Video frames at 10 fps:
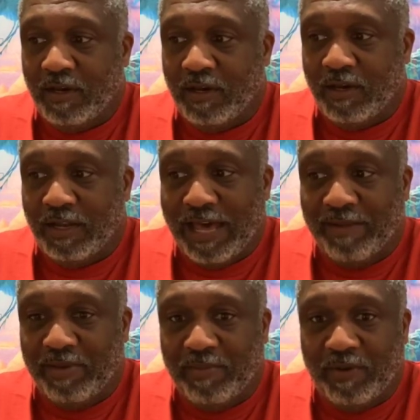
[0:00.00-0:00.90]
A
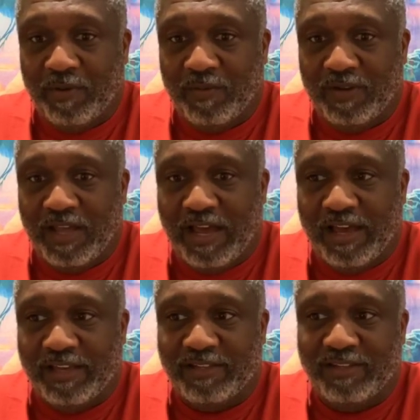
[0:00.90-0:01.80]
lot of people don't
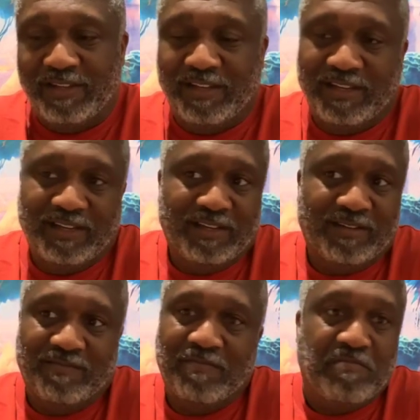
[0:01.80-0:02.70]
realize, and
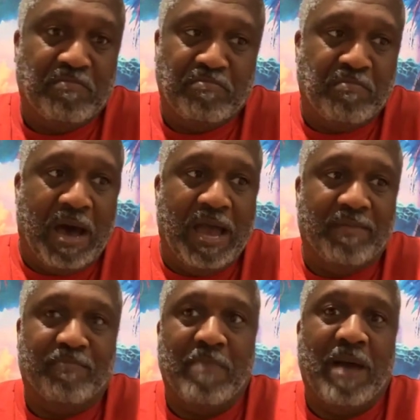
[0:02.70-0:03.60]
again,
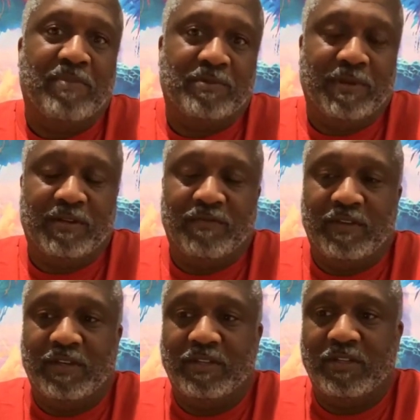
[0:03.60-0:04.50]
my
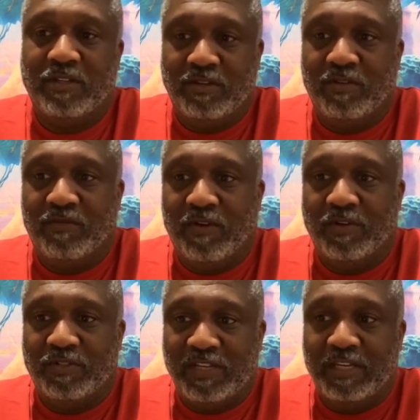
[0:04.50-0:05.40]
perspective is the
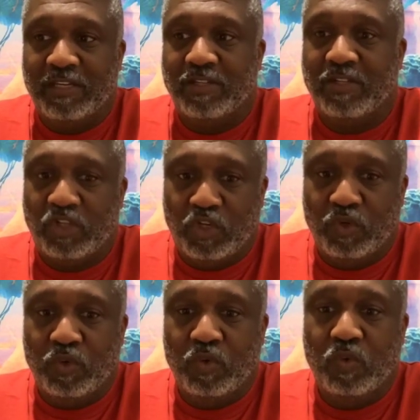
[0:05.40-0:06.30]
universe is
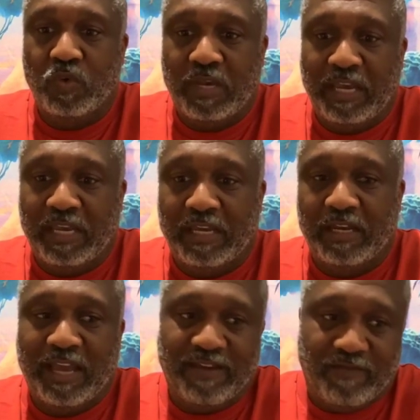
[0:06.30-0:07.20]
you
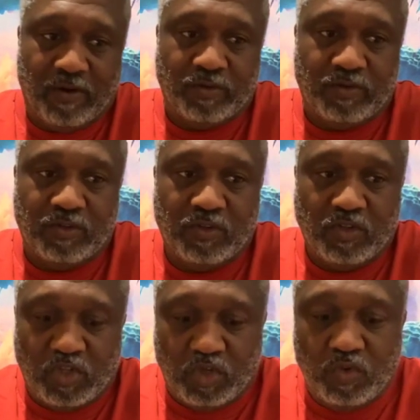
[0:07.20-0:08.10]
in a verse,
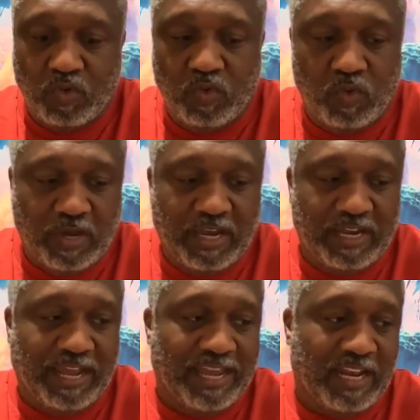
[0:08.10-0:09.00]
you
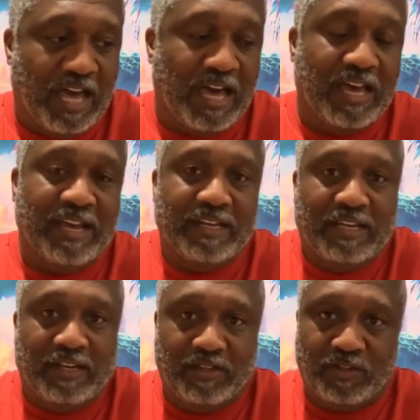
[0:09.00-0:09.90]
in a
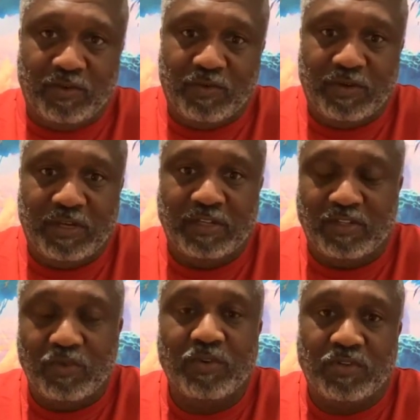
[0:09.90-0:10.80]
line in a story.
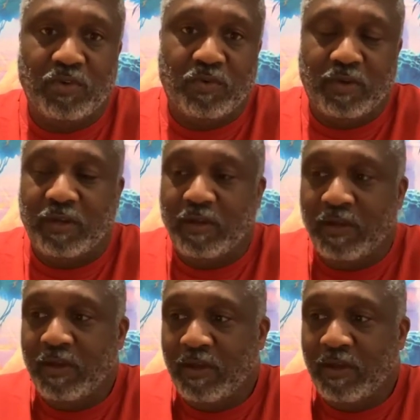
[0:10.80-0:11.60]
It's you in a story.